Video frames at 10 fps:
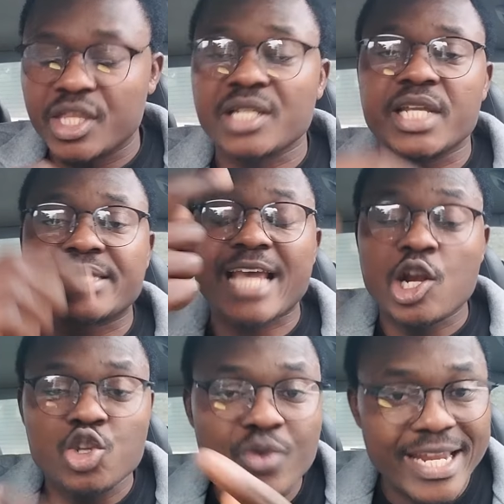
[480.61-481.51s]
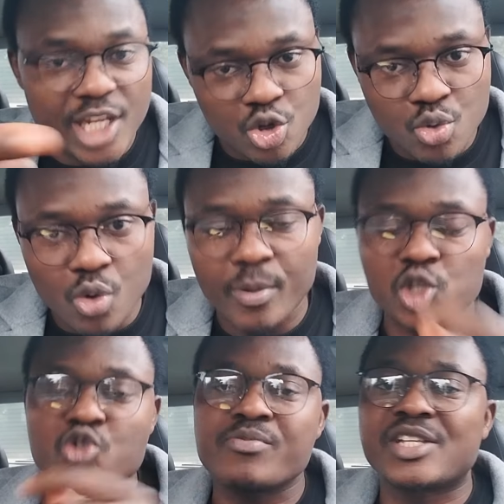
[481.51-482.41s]
they tell you in euro,
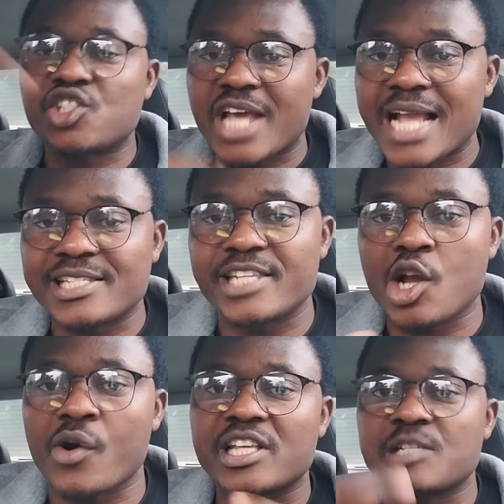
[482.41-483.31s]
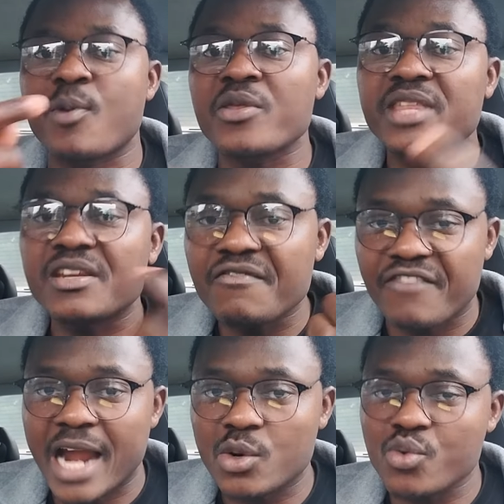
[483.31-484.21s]
but you will be charged the corresponding
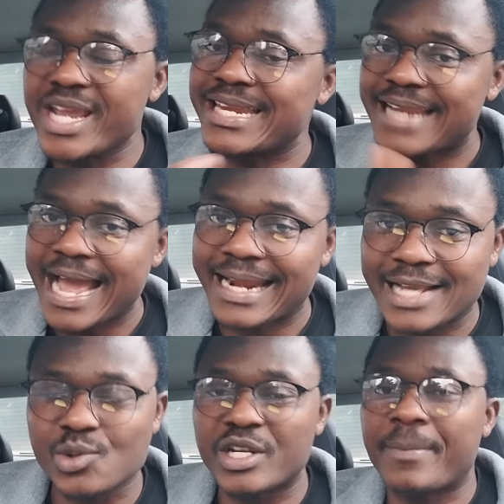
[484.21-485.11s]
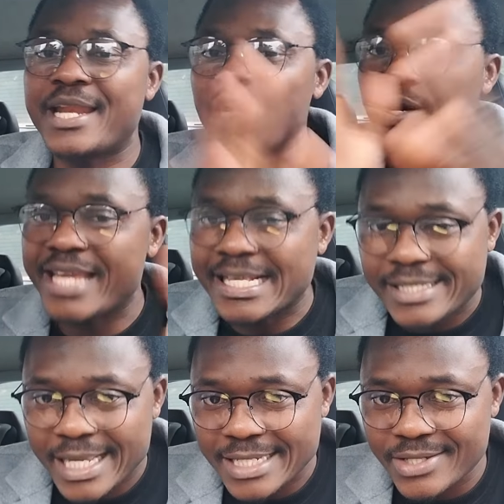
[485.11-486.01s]
value in naira. So depending on the
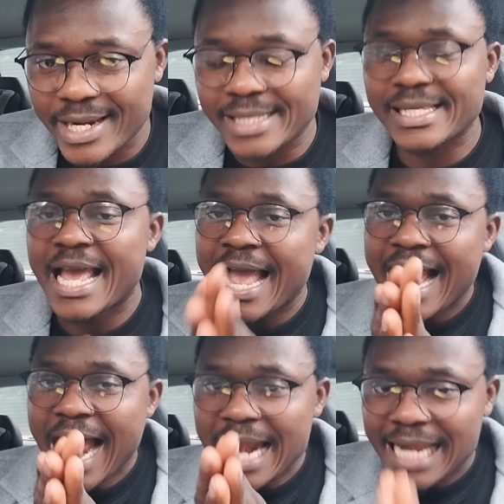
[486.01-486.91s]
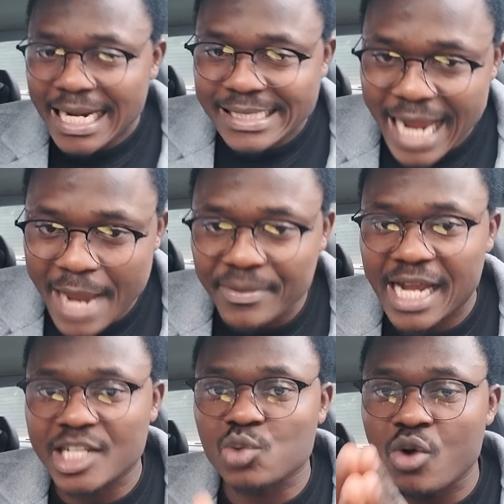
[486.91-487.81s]
exchange rate at that time,
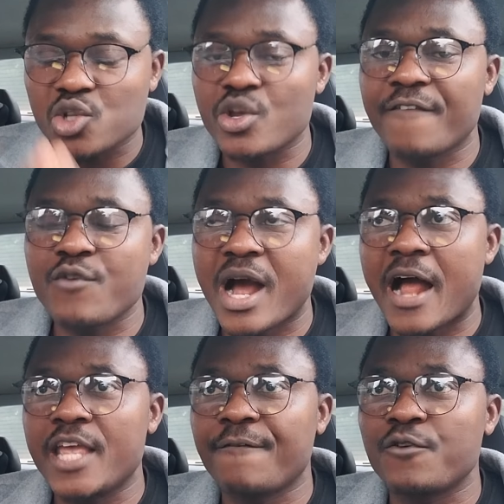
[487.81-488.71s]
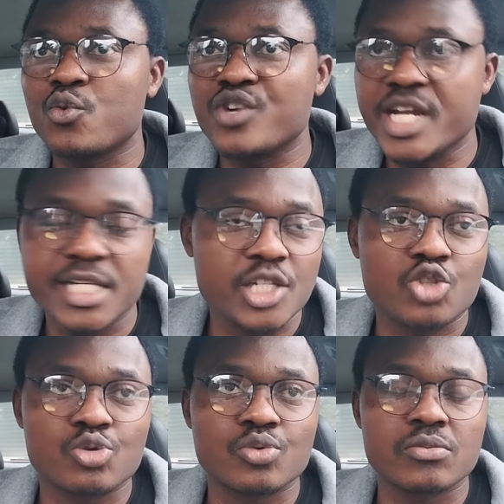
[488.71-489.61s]
that is what. So if you need
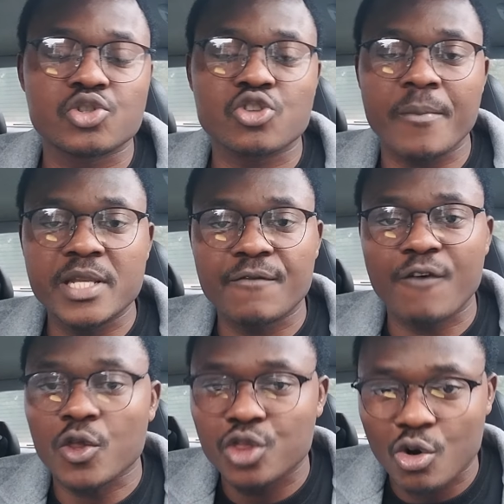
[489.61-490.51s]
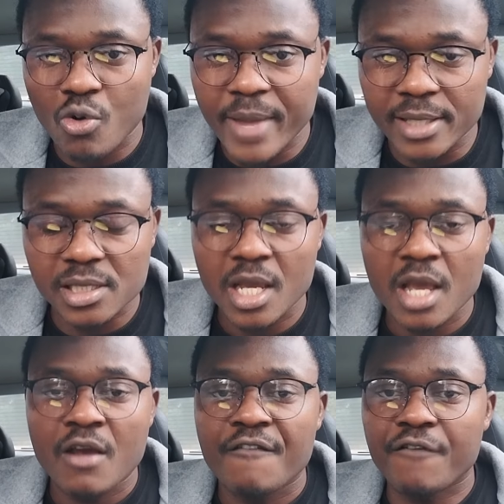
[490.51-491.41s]
to submit 4 documents
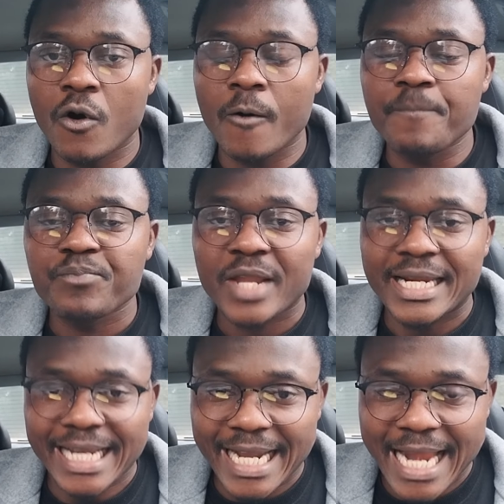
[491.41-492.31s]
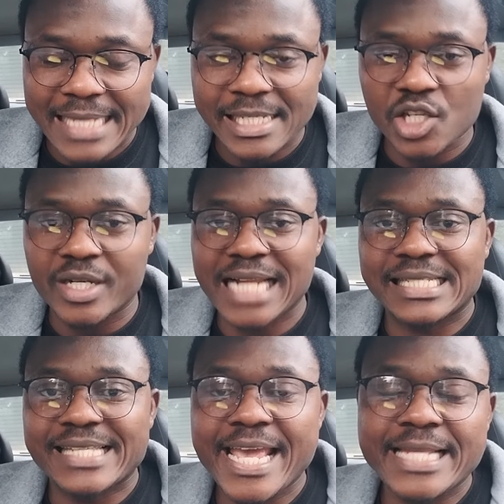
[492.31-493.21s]
for legalization, that
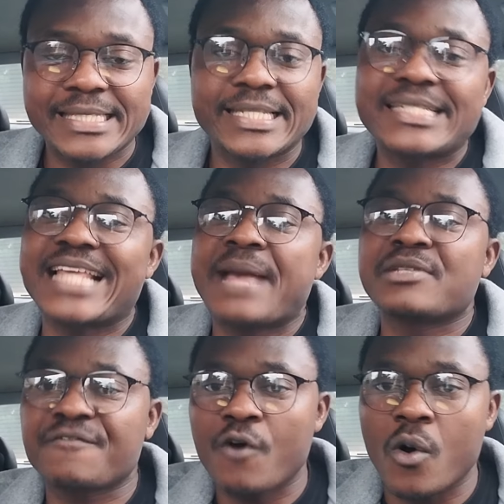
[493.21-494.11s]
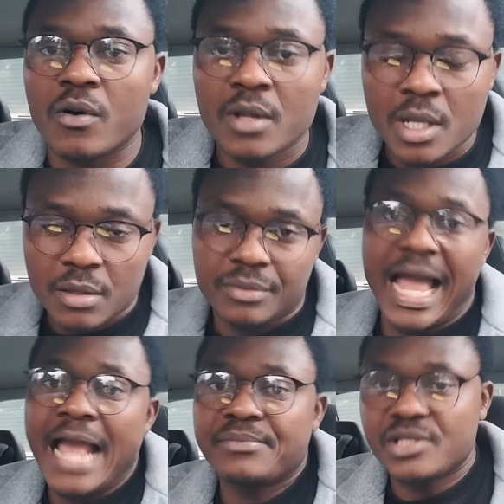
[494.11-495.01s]
is 80 times 4
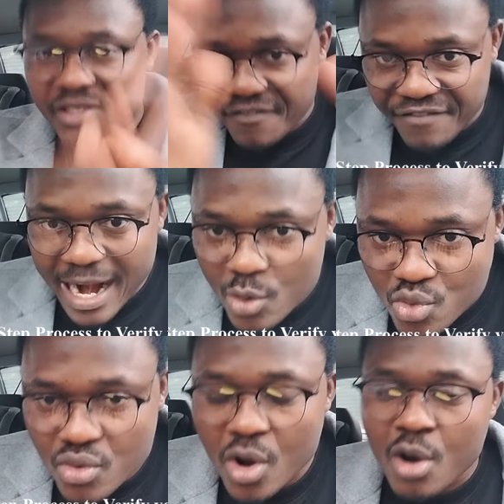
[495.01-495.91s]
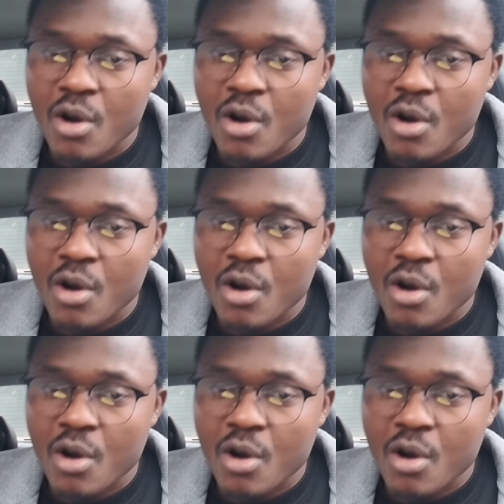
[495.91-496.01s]
times the value